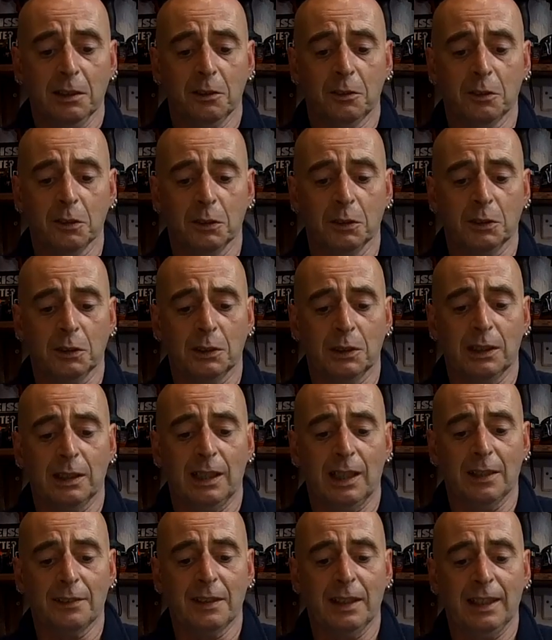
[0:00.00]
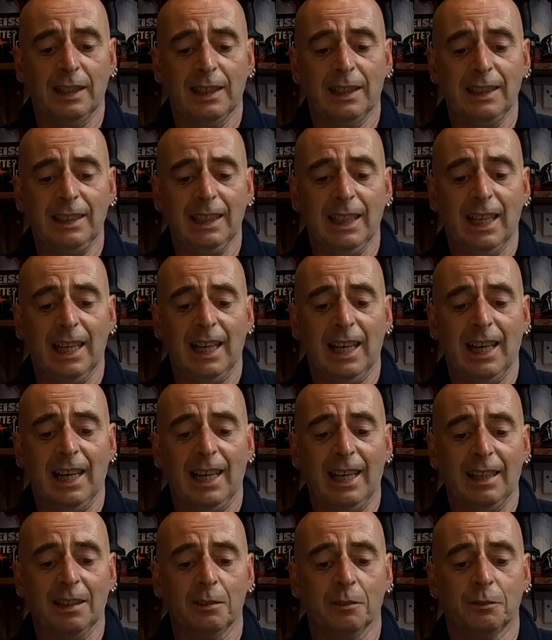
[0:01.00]
So I think,
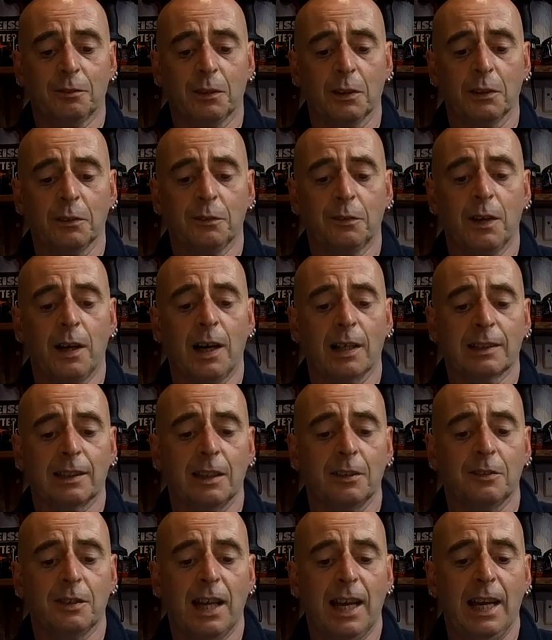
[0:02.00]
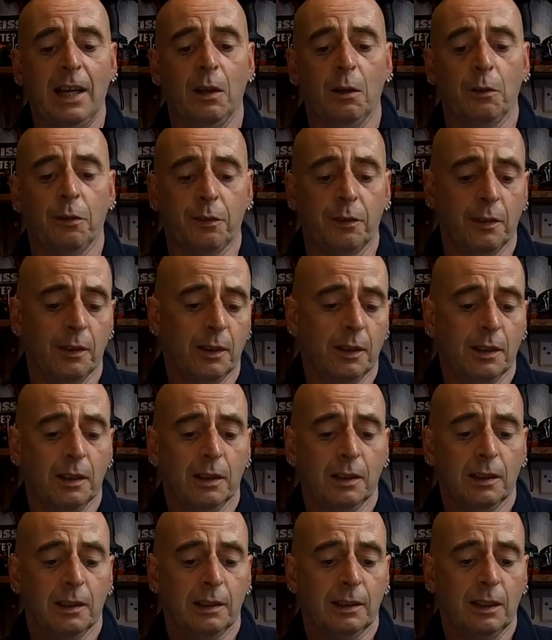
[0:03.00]
yeah, for the fact is health
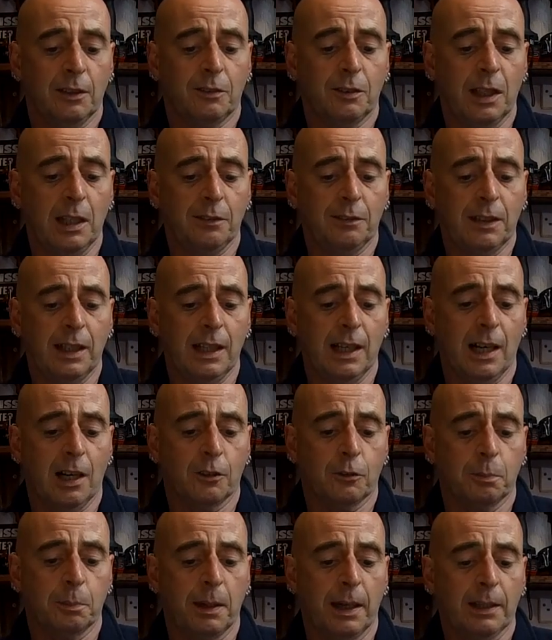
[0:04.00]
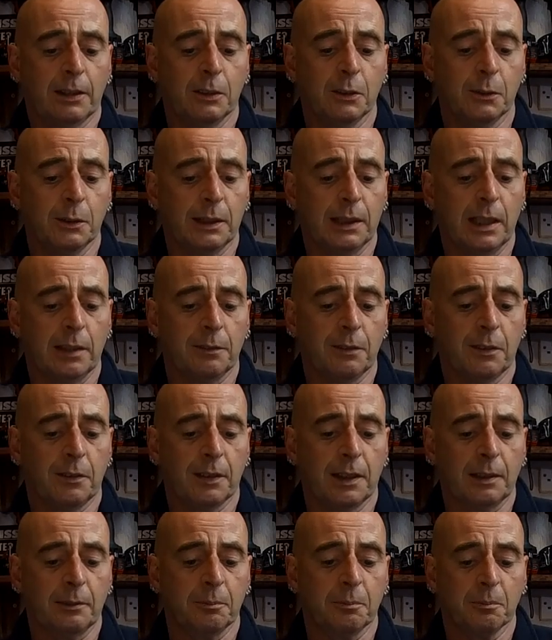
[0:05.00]
and the safety aspect of it and
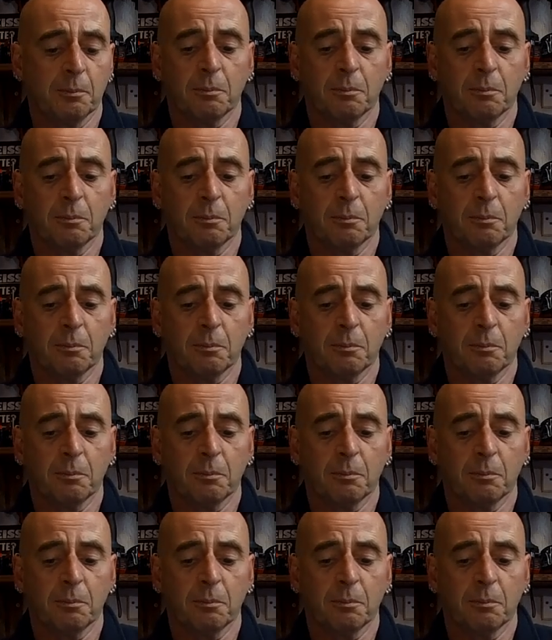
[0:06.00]
everything,